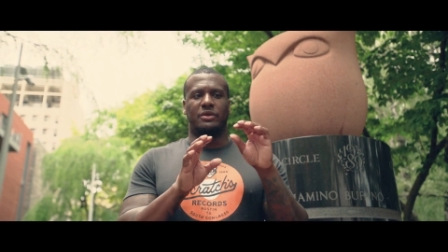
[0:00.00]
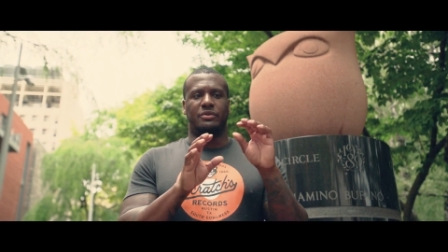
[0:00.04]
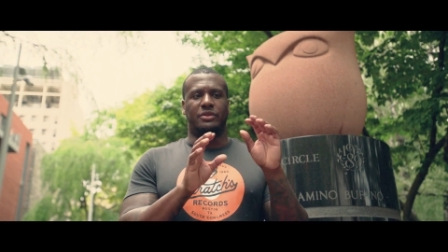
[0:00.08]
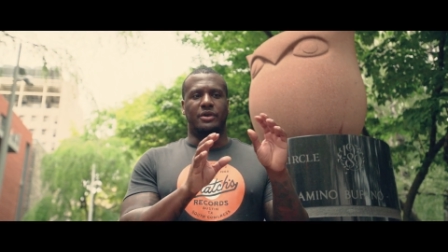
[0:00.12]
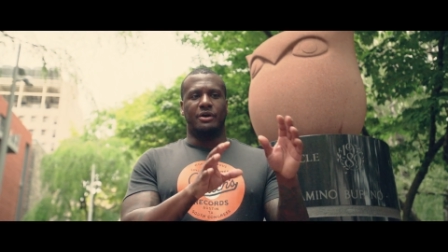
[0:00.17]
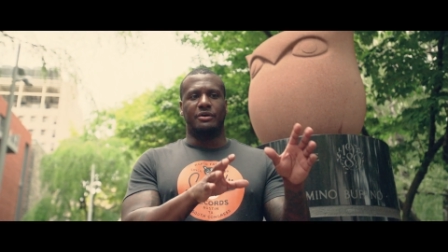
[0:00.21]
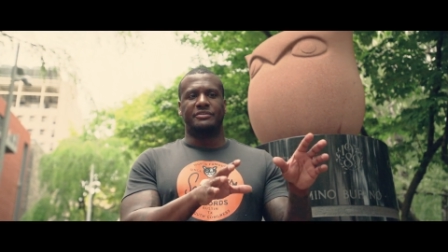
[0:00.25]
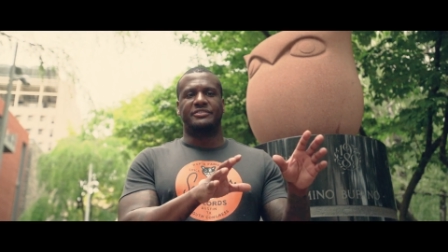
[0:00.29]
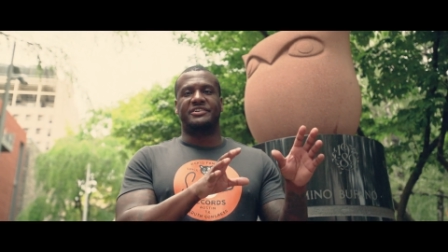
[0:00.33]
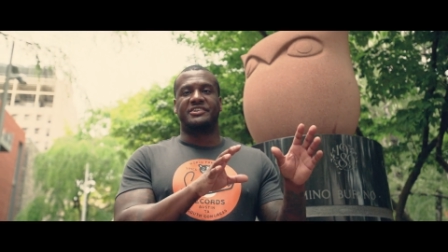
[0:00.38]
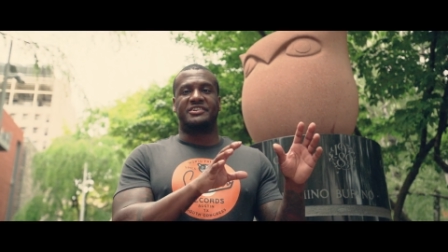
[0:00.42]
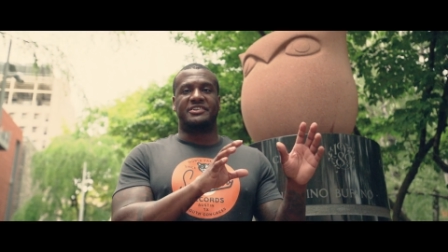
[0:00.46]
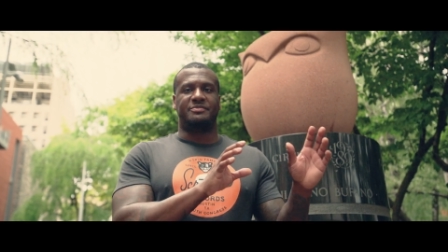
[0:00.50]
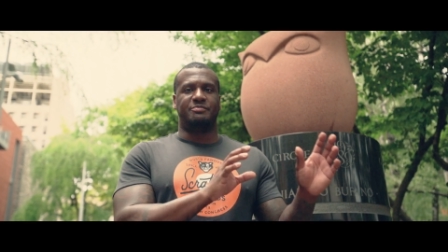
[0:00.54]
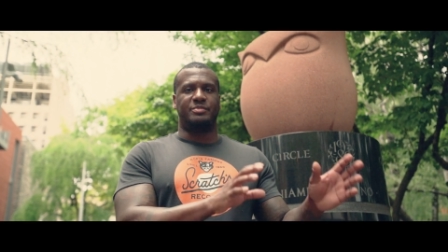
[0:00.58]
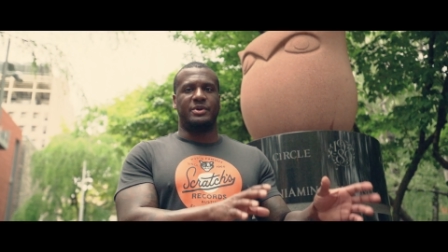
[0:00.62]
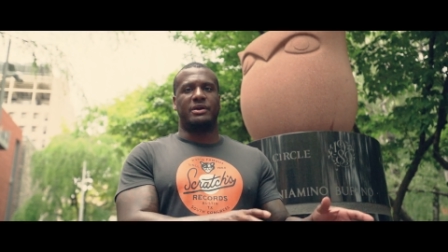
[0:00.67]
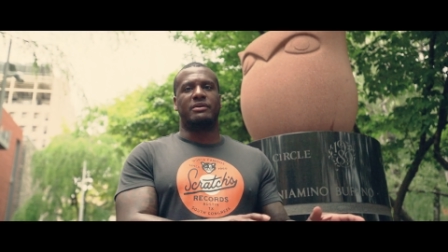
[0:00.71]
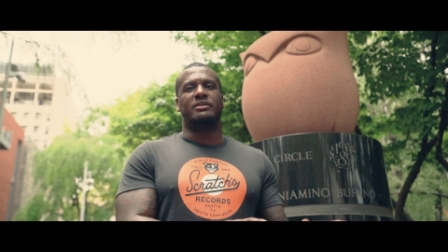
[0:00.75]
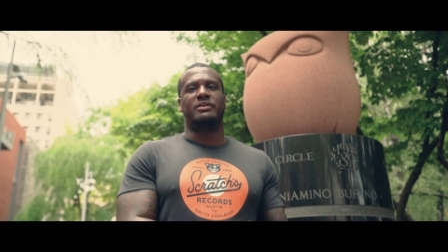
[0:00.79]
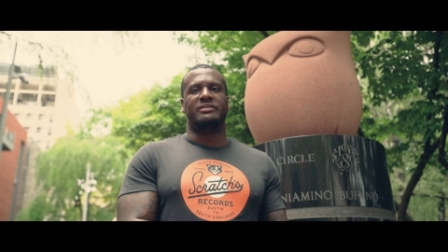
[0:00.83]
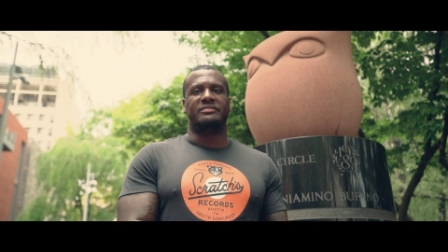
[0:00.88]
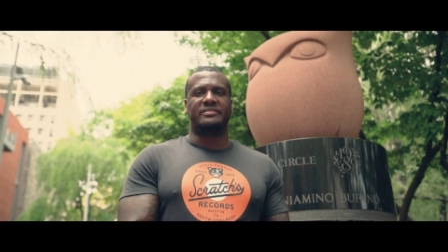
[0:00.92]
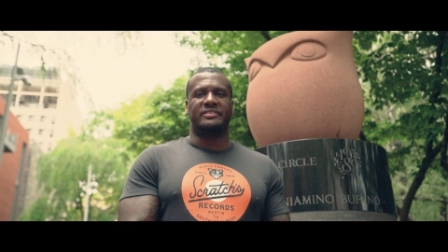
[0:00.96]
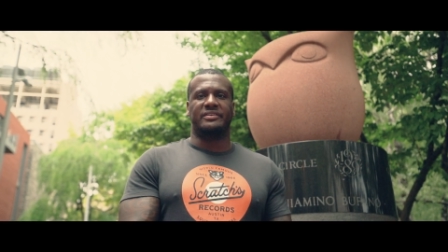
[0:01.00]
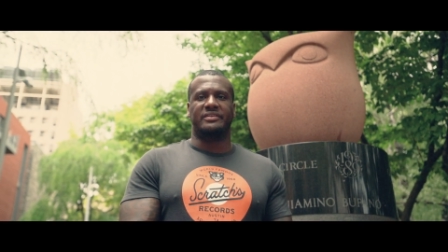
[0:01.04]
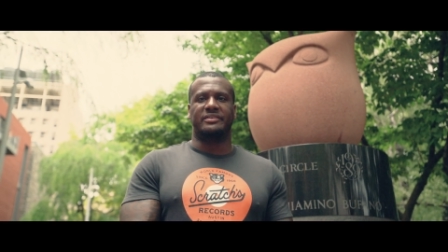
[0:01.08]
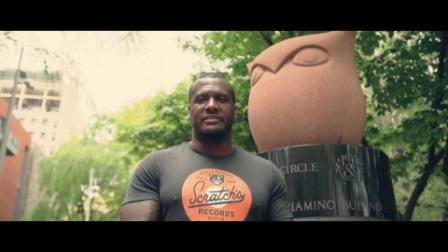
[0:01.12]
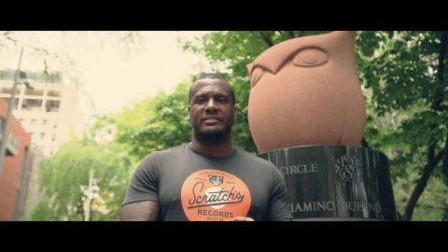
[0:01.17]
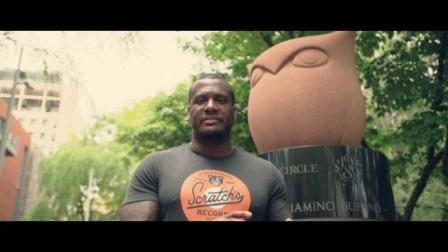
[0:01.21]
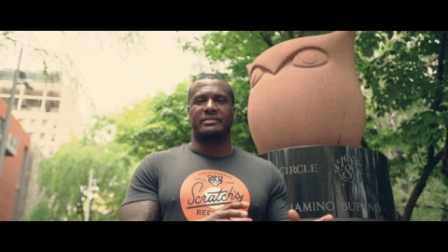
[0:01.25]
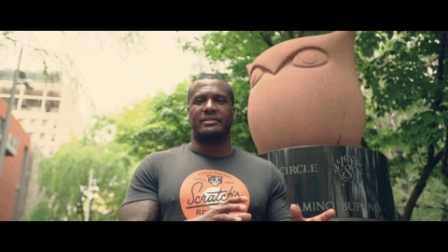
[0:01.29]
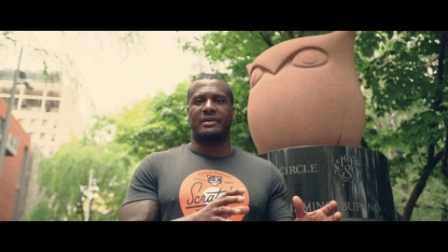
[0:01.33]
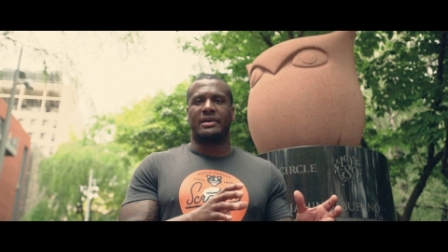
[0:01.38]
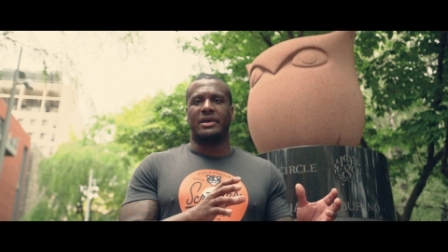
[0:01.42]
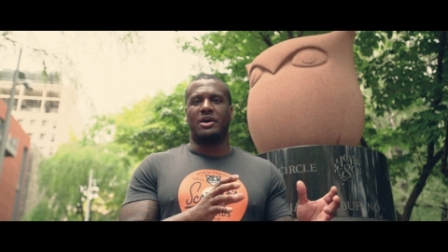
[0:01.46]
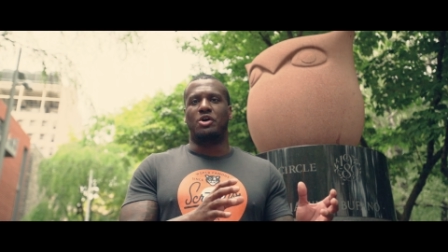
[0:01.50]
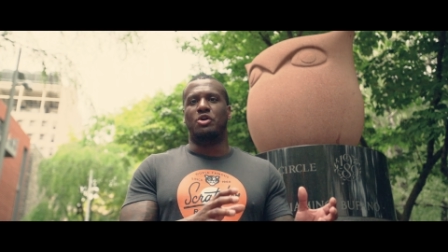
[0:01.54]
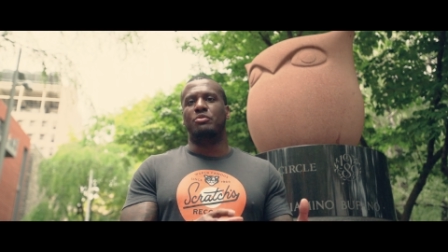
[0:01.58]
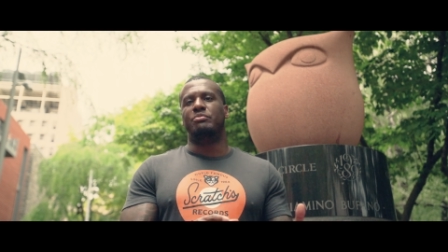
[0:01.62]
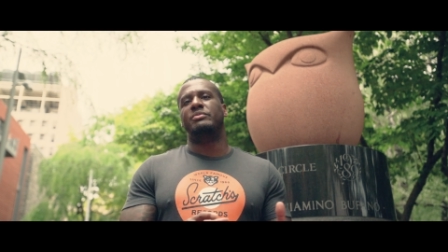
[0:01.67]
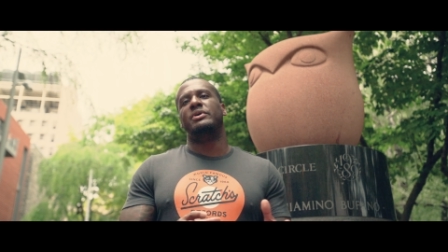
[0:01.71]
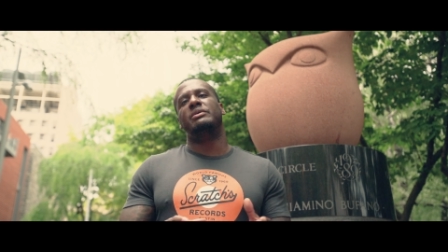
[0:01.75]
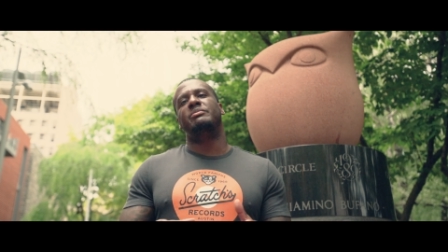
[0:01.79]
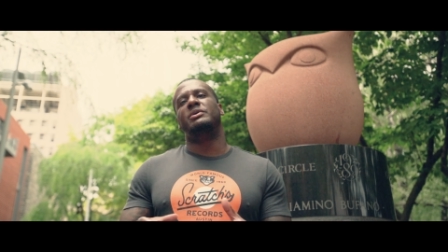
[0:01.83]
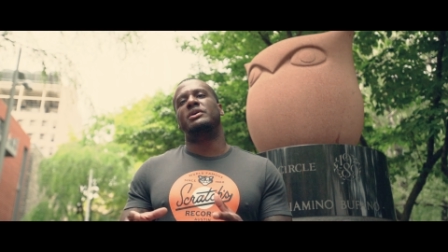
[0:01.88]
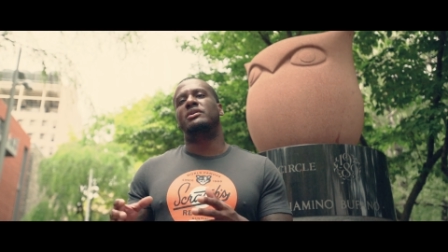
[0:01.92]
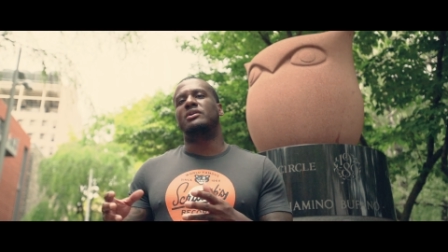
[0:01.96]
those experiences helped
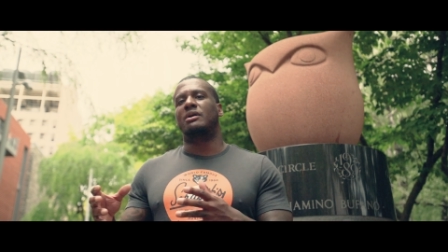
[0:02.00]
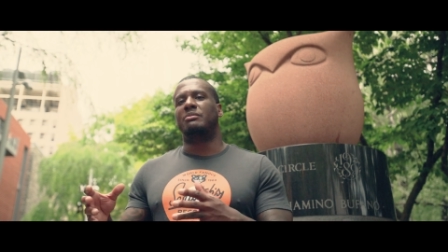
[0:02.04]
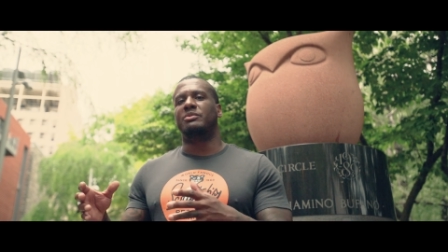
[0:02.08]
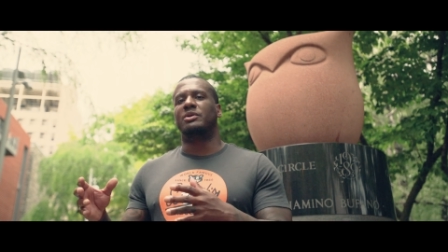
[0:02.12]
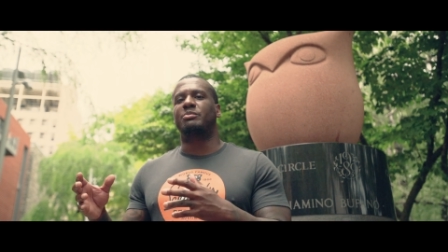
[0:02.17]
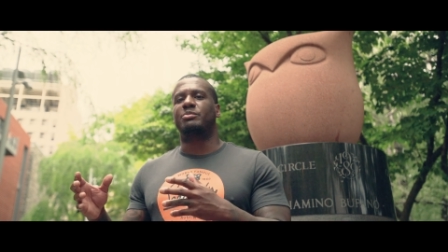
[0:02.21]
me become